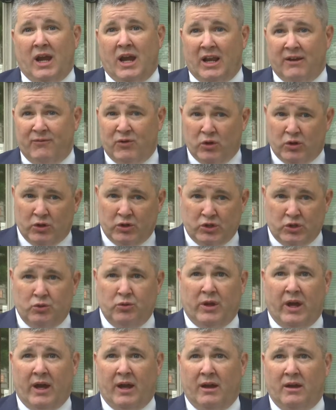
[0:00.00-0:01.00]
And if you can
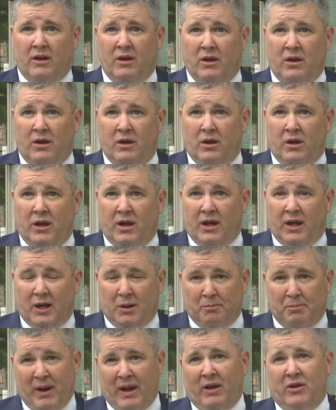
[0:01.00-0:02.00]
do that
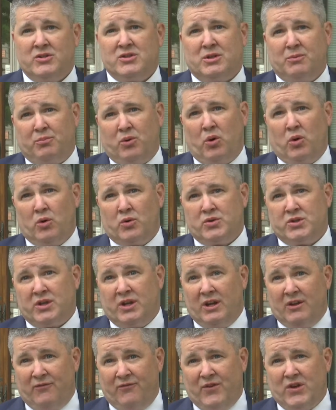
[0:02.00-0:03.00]
in a balanced approach,
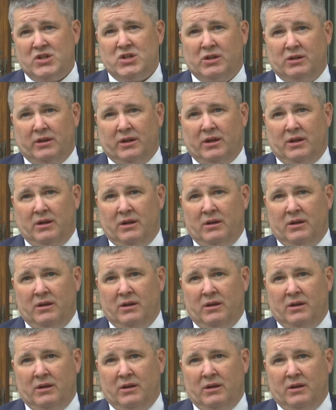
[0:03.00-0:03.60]
efficiently,